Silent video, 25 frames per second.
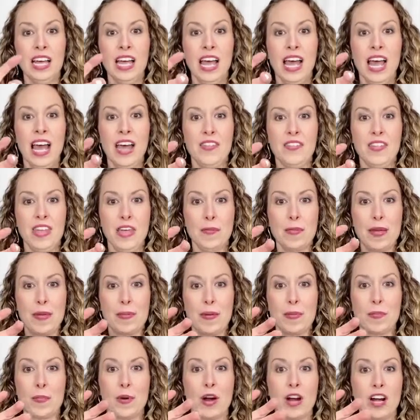and then
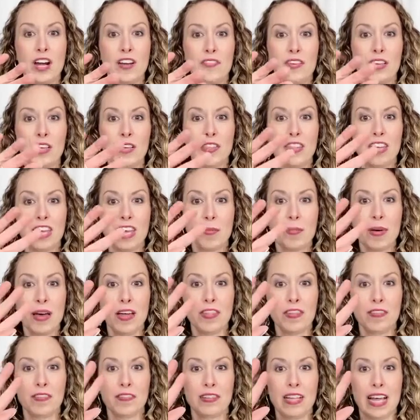maybe part of it you think about
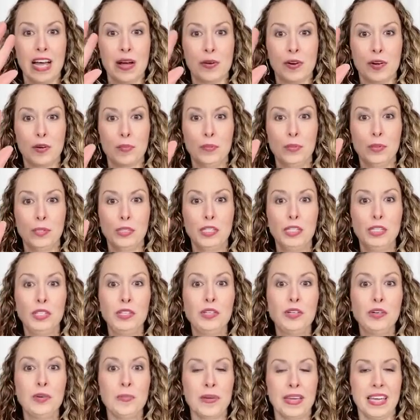the flower
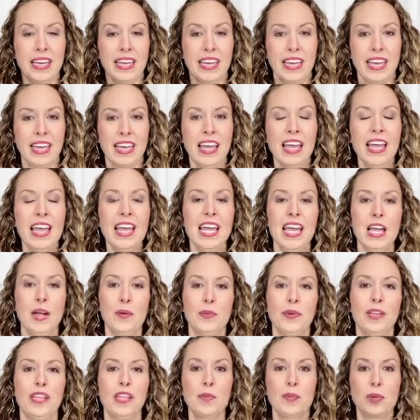blooming, it
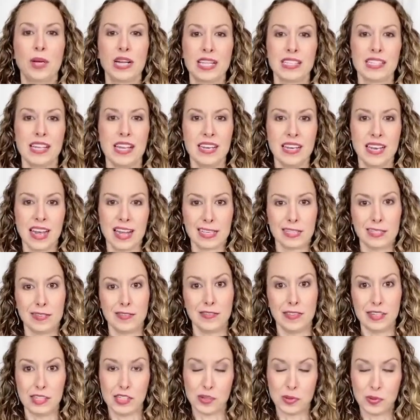really brings a nice
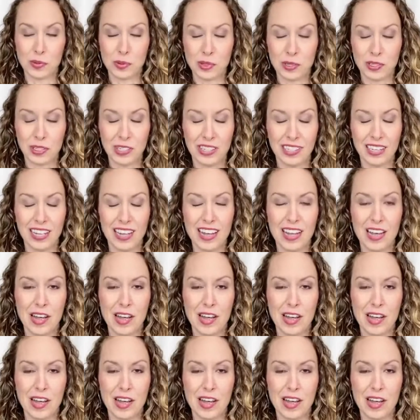visual